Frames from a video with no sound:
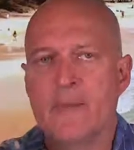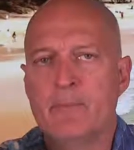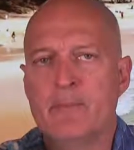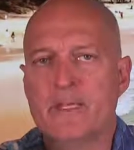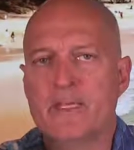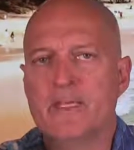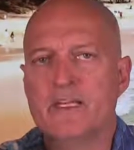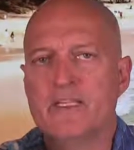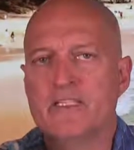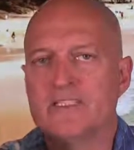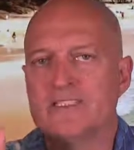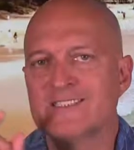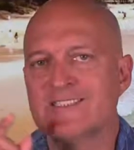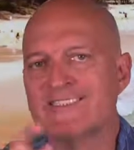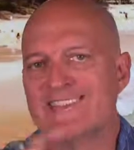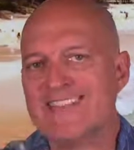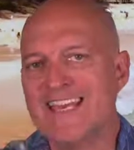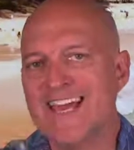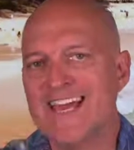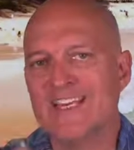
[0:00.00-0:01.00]
because
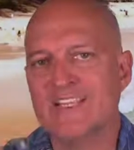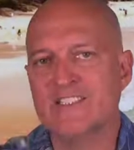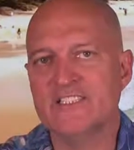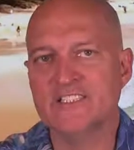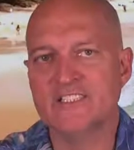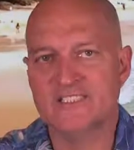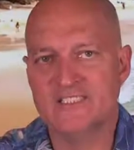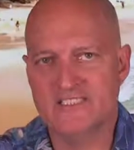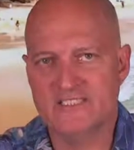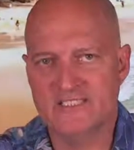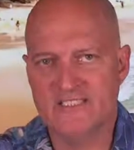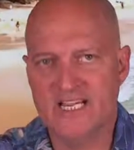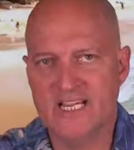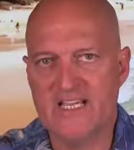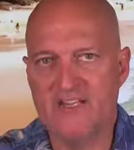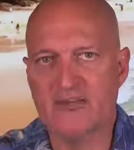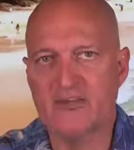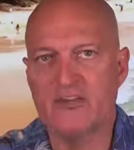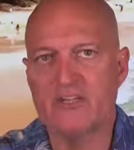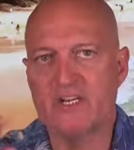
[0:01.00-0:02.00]
that is the
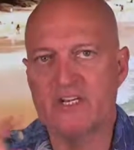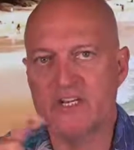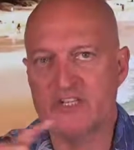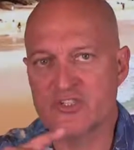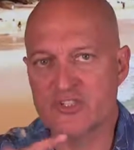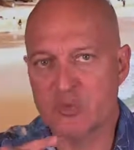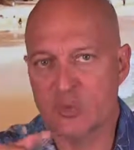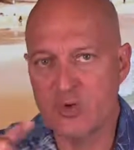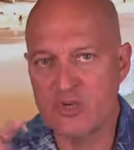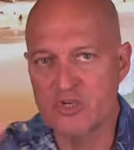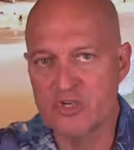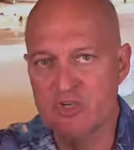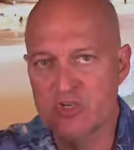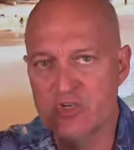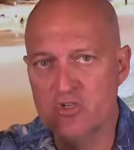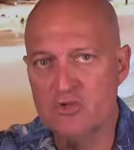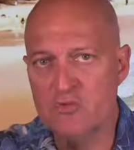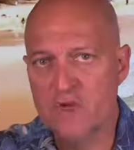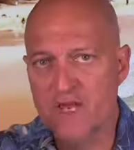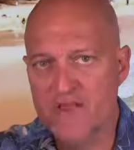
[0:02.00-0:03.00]
standard, and it's what
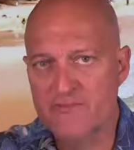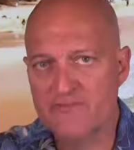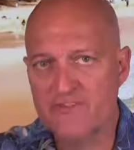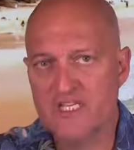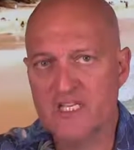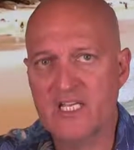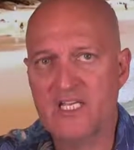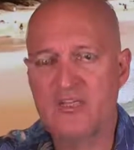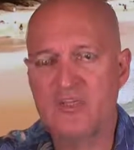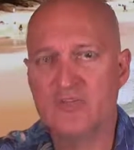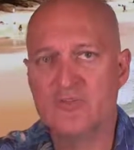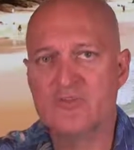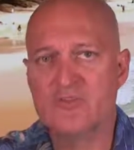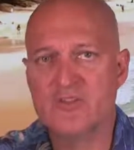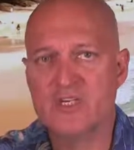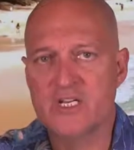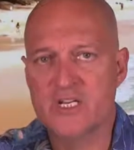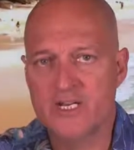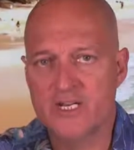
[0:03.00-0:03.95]
you have to get used to